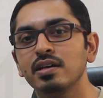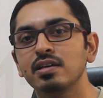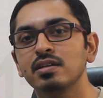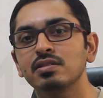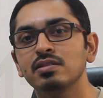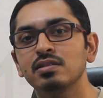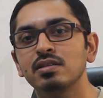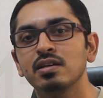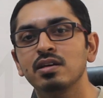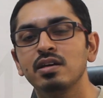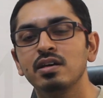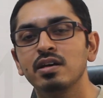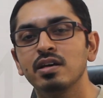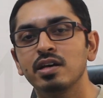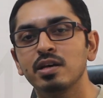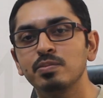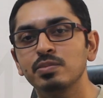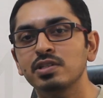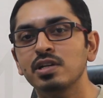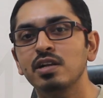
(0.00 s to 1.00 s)
is
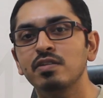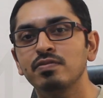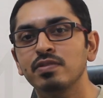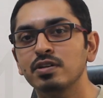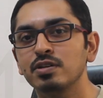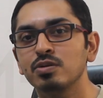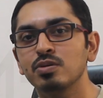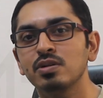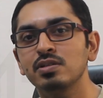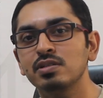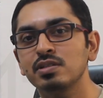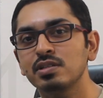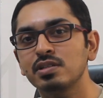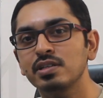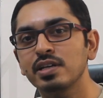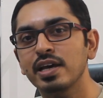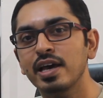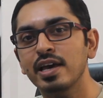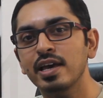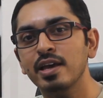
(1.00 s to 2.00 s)
himself a dual
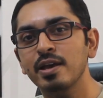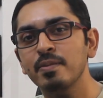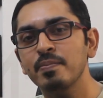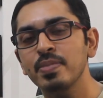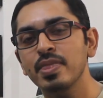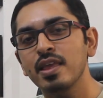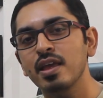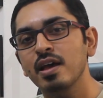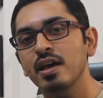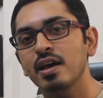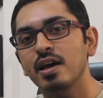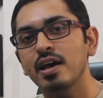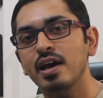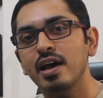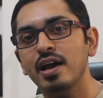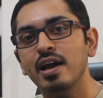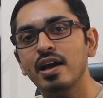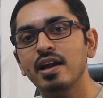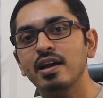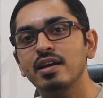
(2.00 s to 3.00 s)
CCIE,
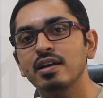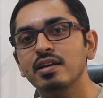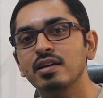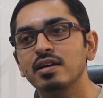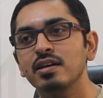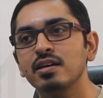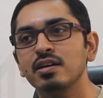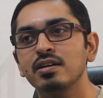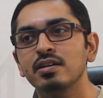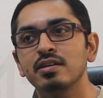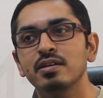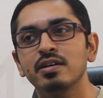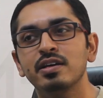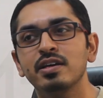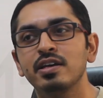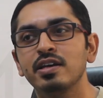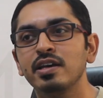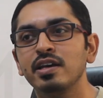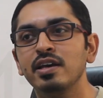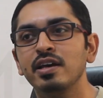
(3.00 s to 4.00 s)
and
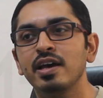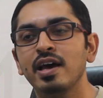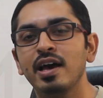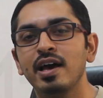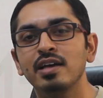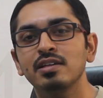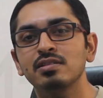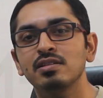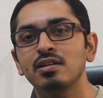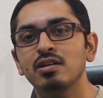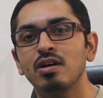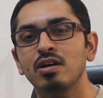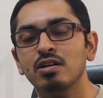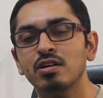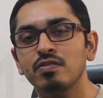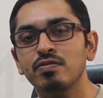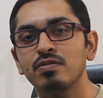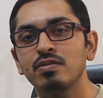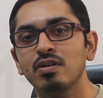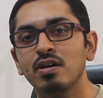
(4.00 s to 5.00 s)
he has a
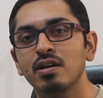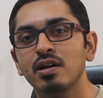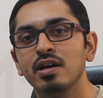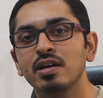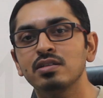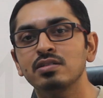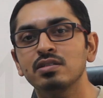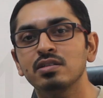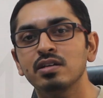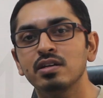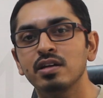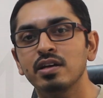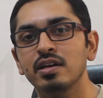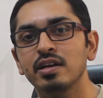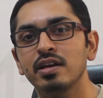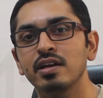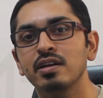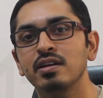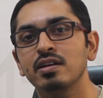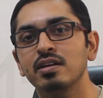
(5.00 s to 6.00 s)
lot of knowledge
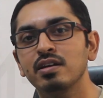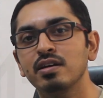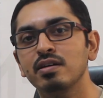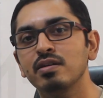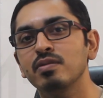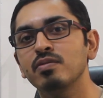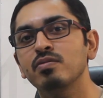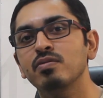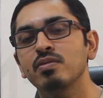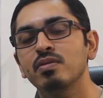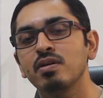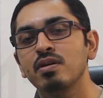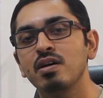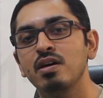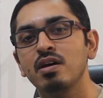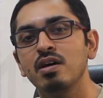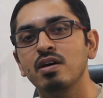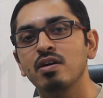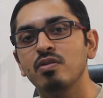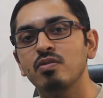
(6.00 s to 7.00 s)
in
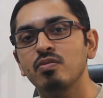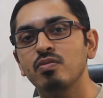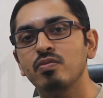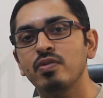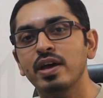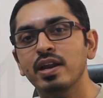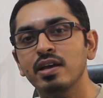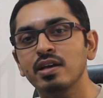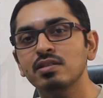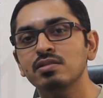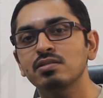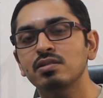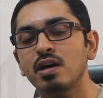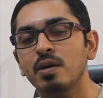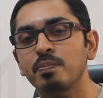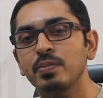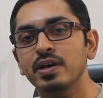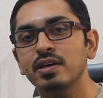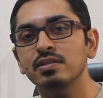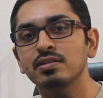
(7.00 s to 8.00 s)
various
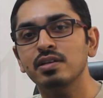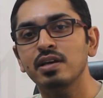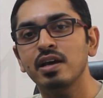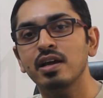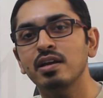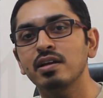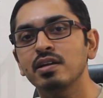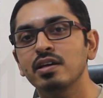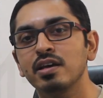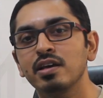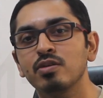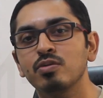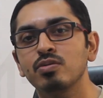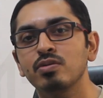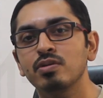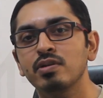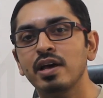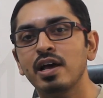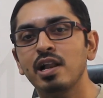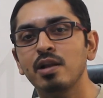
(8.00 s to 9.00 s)
topics, and he
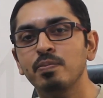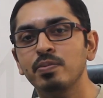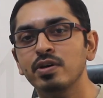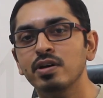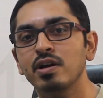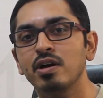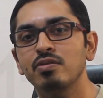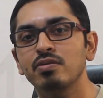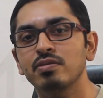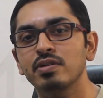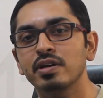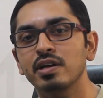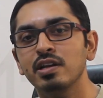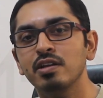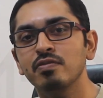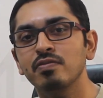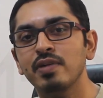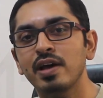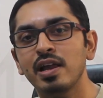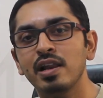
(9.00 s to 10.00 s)
could help you out
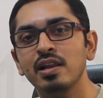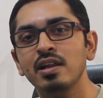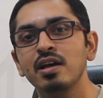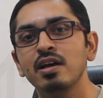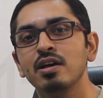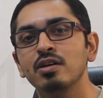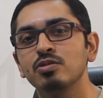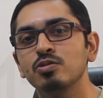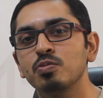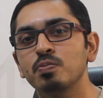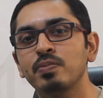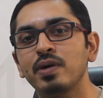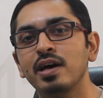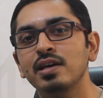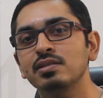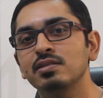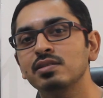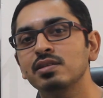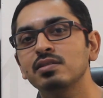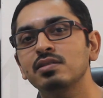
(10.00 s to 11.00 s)
really well to
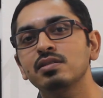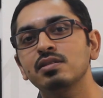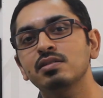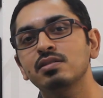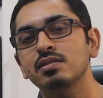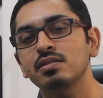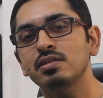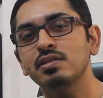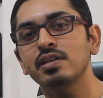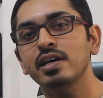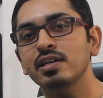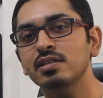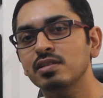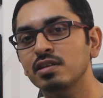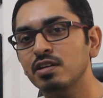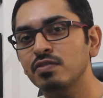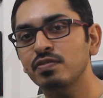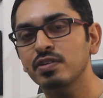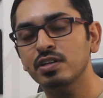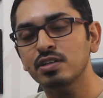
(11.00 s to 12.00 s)
pass this CCIE
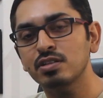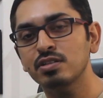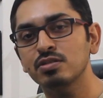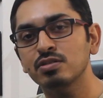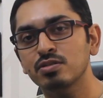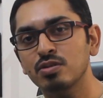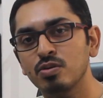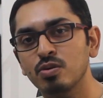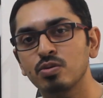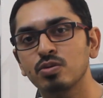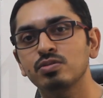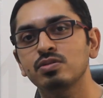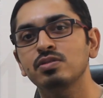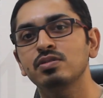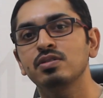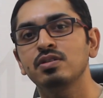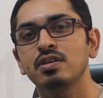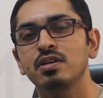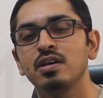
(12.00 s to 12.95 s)
certification course.